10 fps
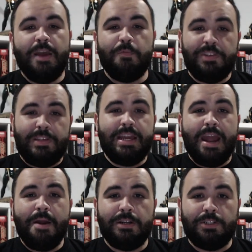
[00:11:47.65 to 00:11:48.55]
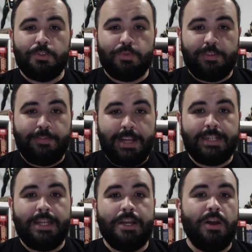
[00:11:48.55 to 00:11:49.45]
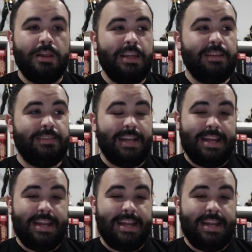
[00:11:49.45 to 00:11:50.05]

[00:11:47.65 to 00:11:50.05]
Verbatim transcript: And we see characters reflecting on things that